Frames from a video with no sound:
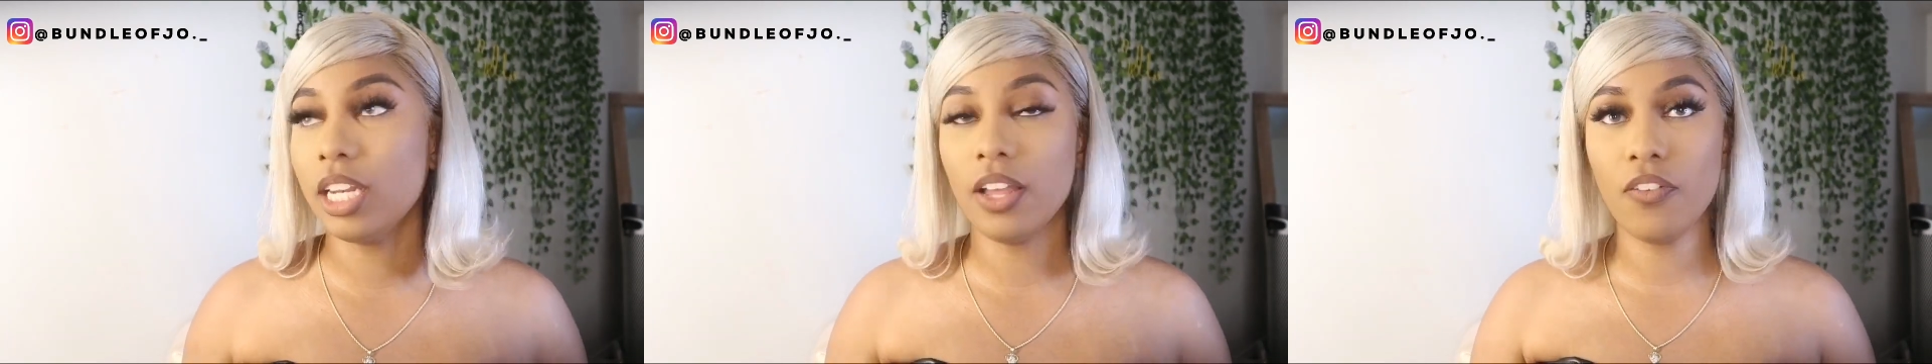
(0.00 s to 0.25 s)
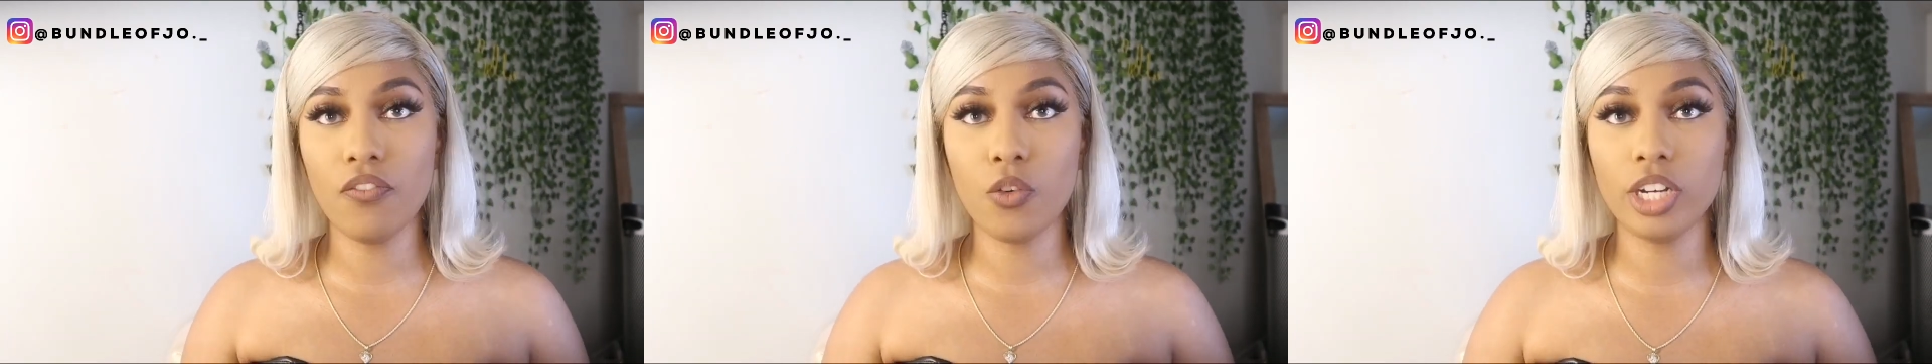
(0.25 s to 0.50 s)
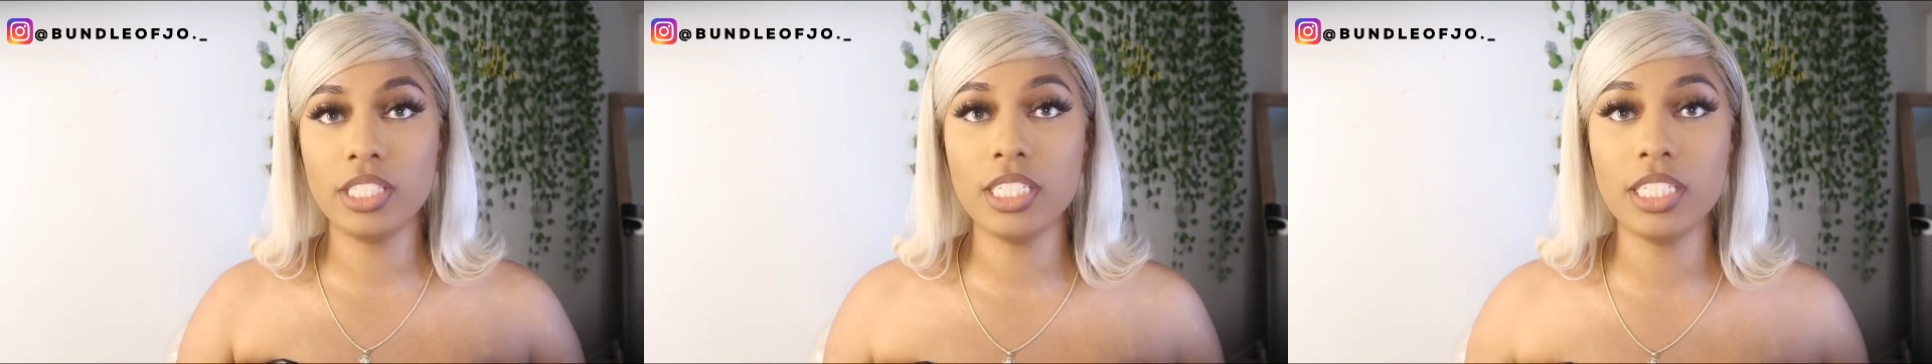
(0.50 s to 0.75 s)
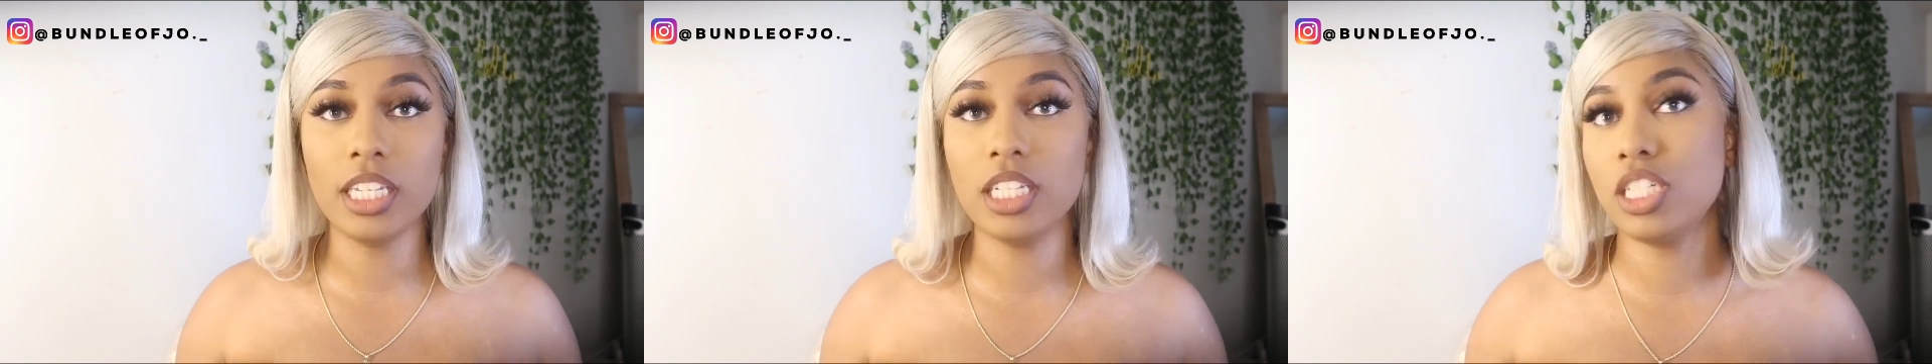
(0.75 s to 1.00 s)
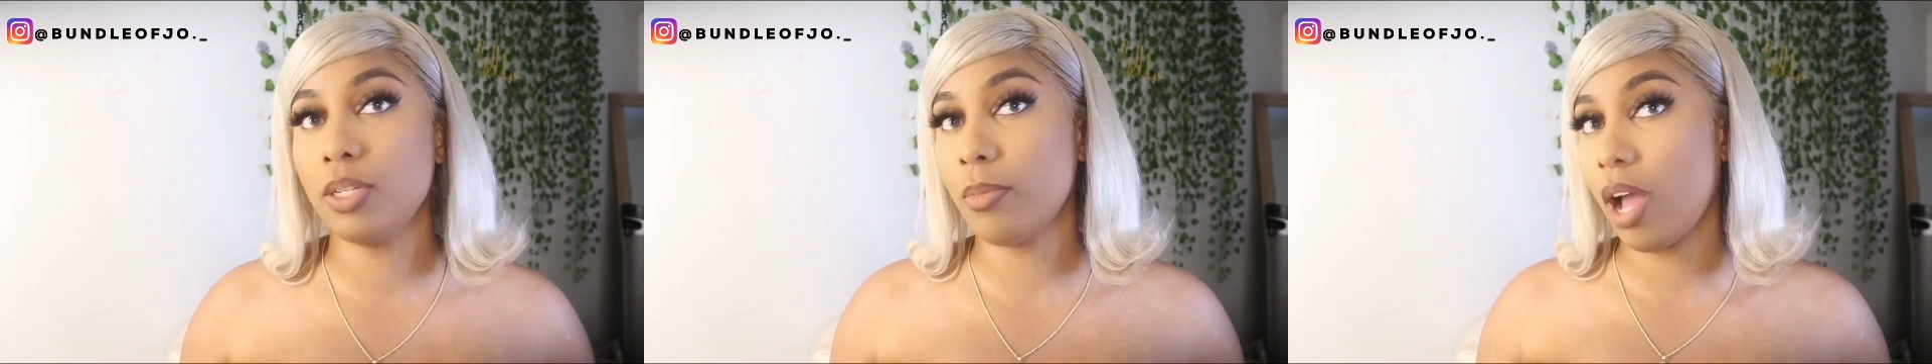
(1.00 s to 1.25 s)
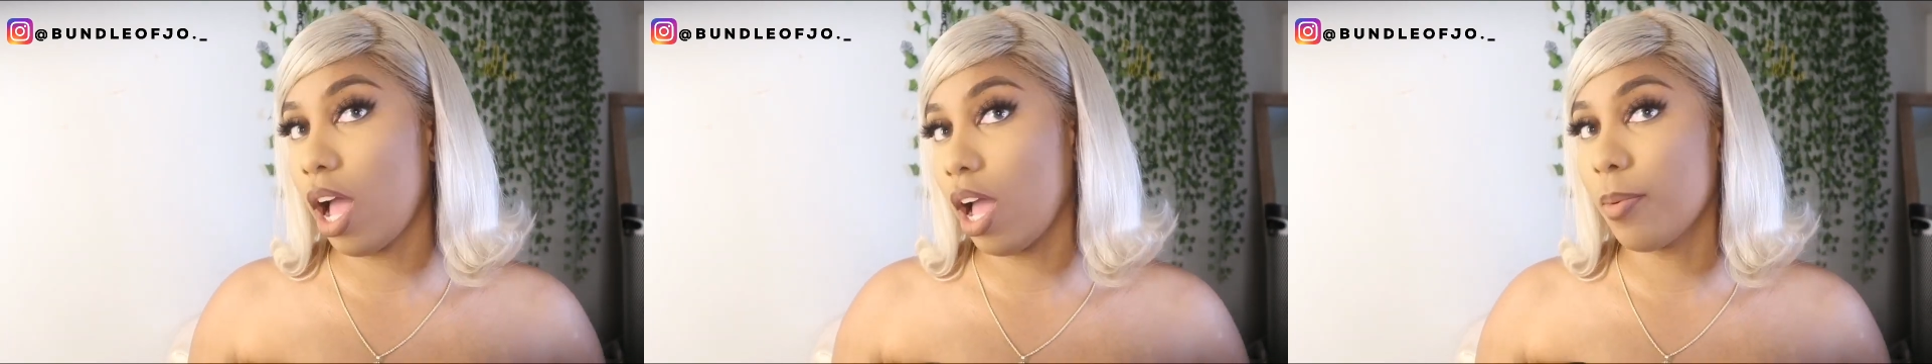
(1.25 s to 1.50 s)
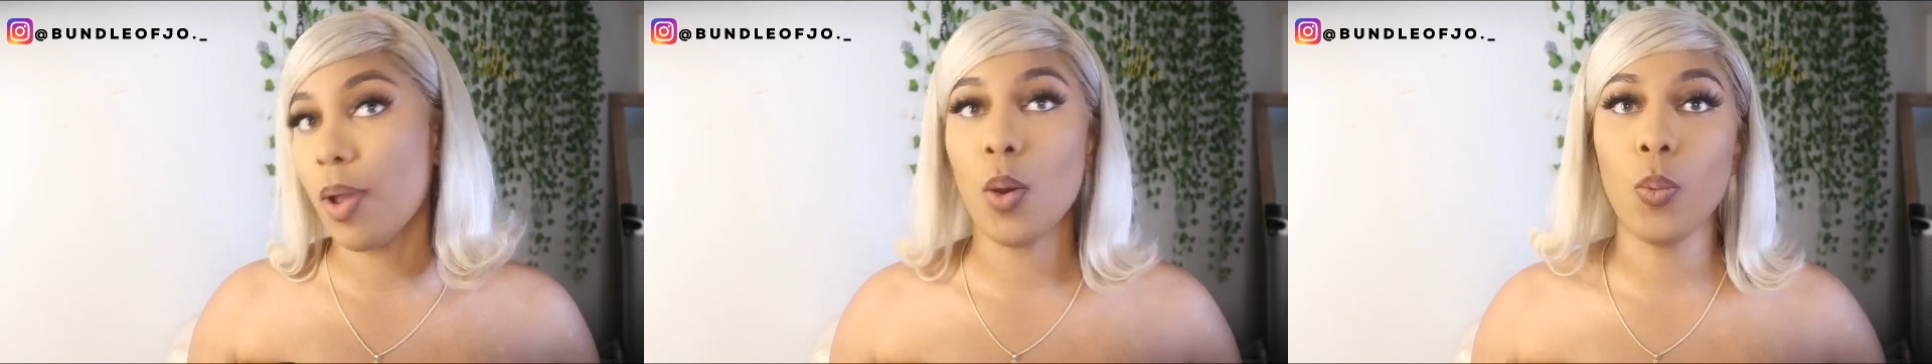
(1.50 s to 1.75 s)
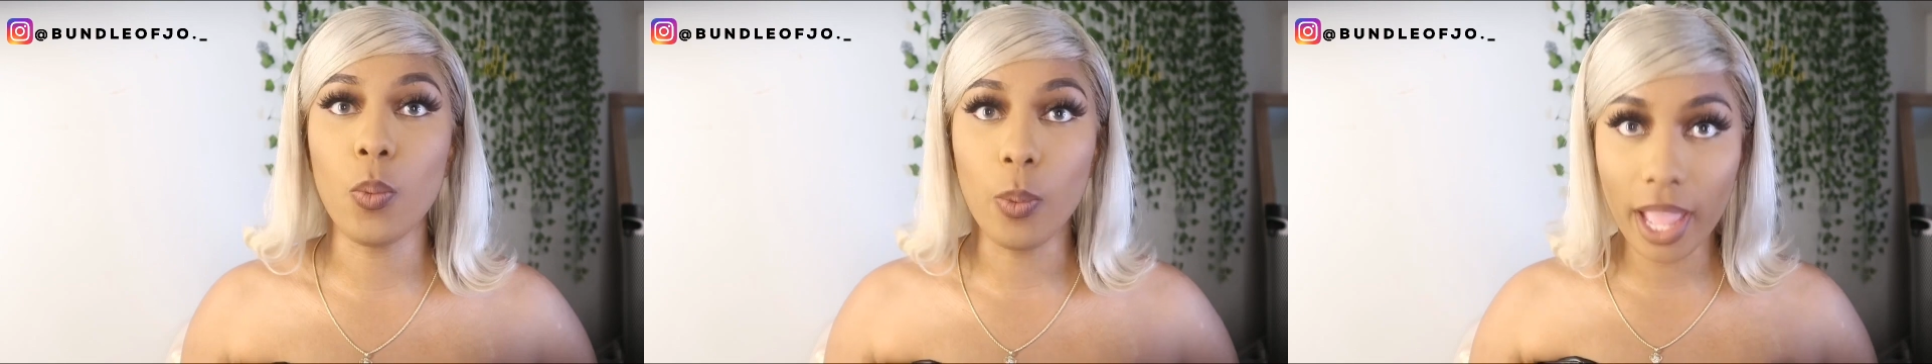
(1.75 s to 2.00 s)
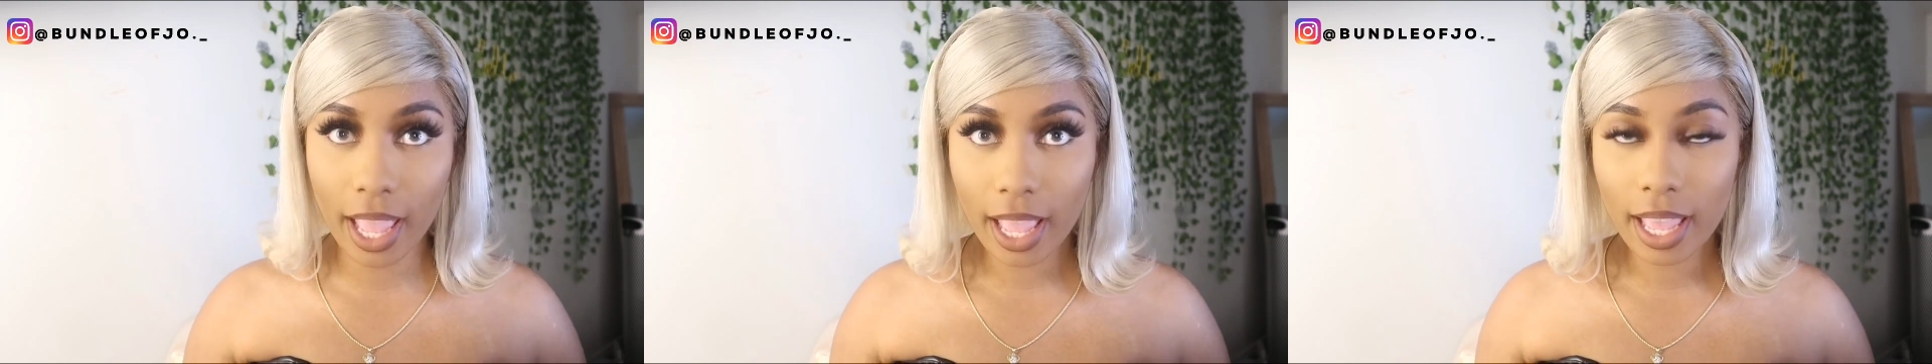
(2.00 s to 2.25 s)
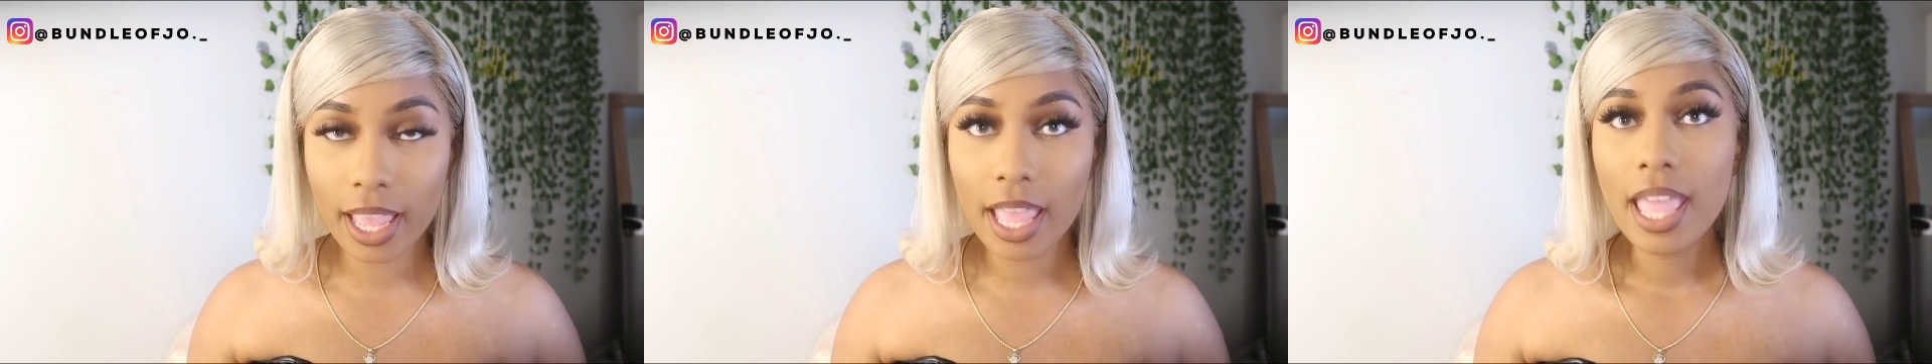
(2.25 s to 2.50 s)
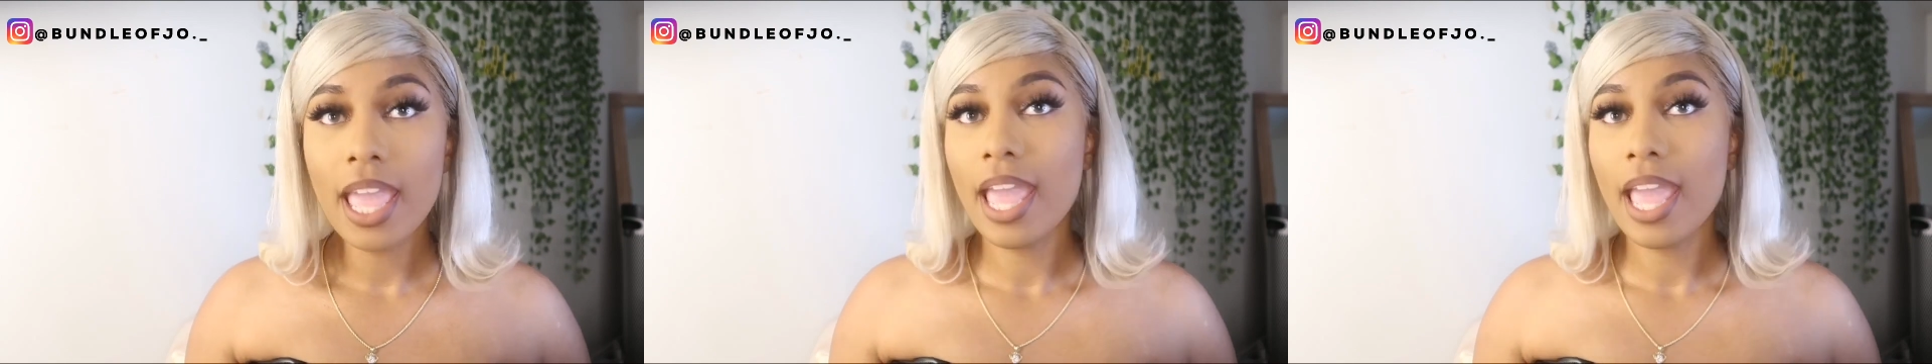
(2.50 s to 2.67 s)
14-inch bob wig,